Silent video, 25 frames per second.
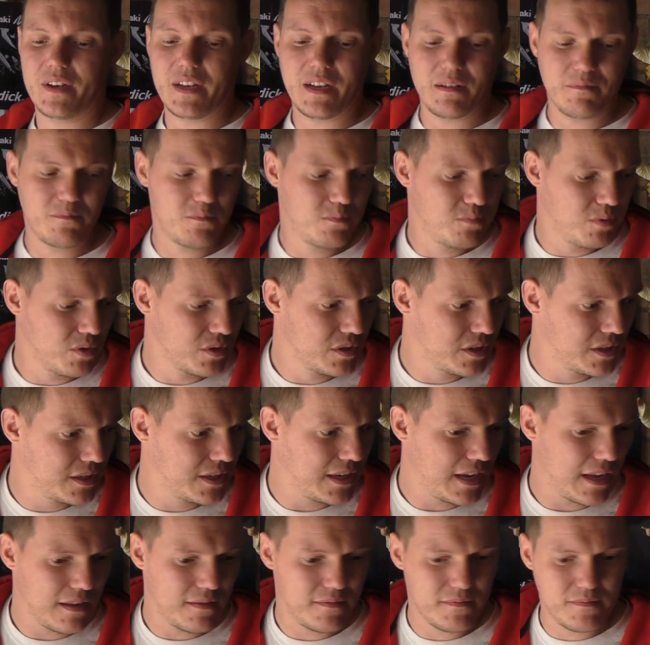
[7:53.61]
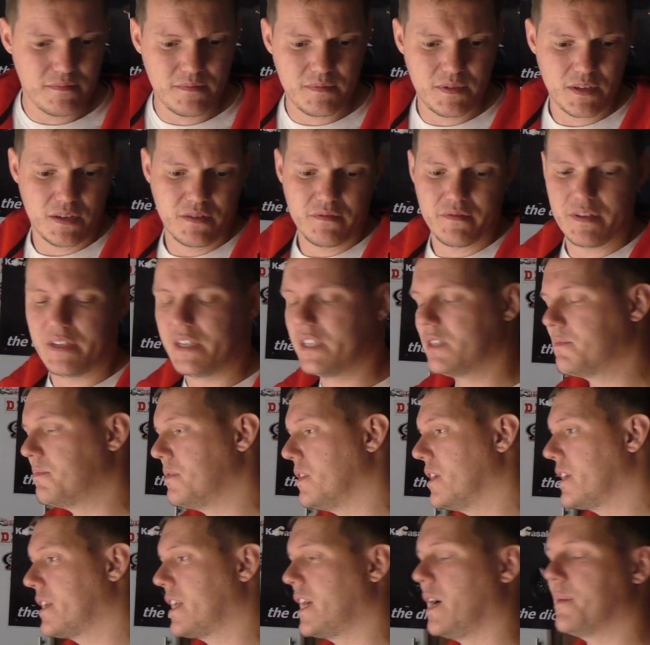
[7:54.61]
and I would get the grease,
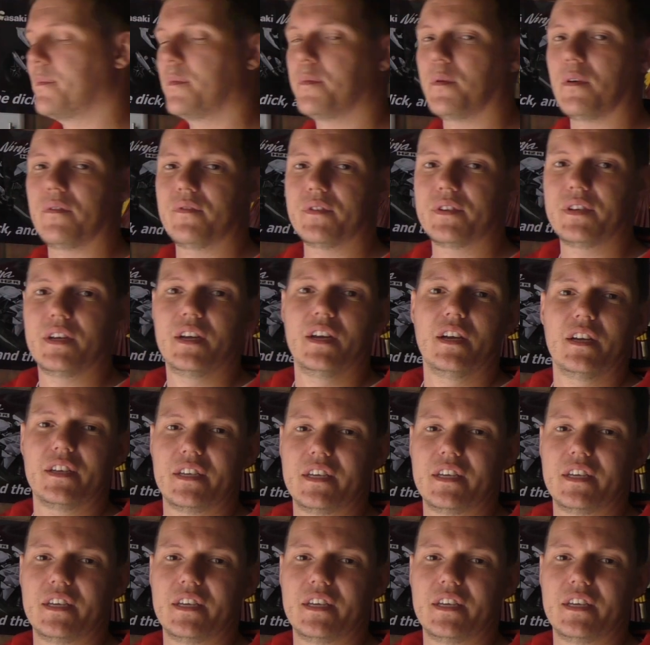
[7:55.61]
but I can't bother.